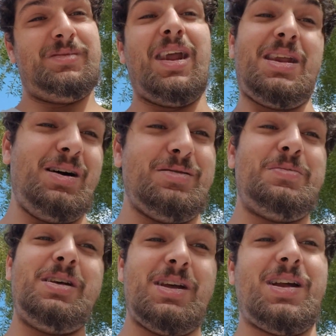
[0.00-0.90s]
And that would
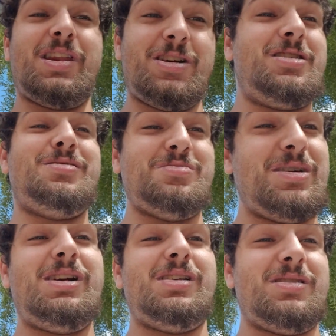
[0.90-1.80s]
be like a
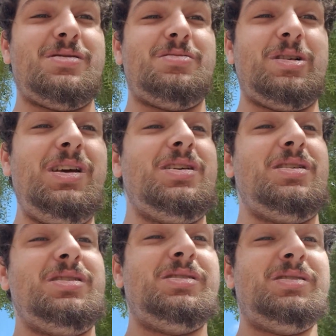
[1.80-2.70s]
30-minute wait.
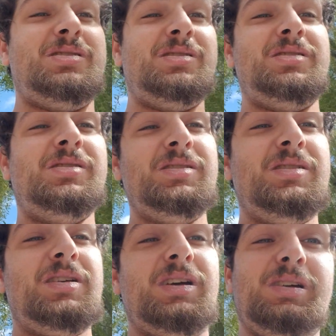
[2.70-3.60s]

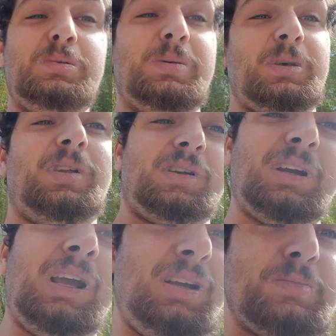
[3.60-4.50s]
I could play my other
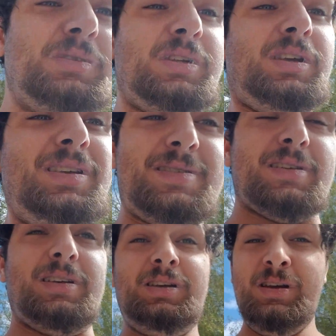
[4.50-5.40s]
games
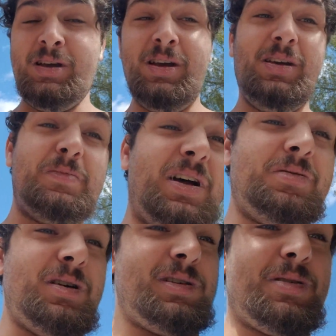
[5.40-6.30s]
easily, but I
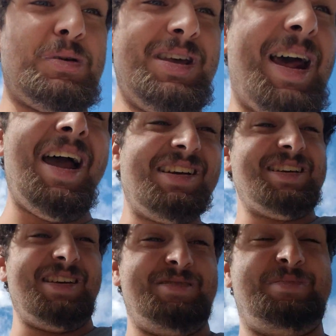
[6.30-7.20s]
wanted to play that
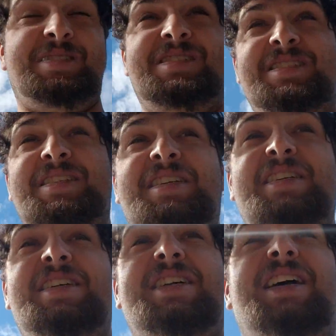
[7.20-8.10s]
game.
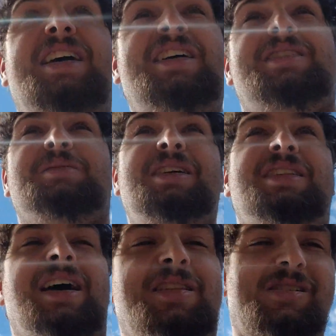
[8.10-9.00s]
And I had to wait
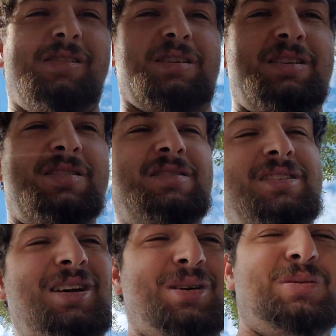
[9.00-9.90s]
that long.
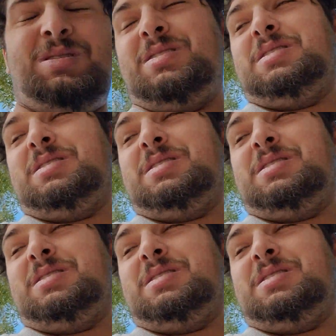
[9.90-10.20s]
So,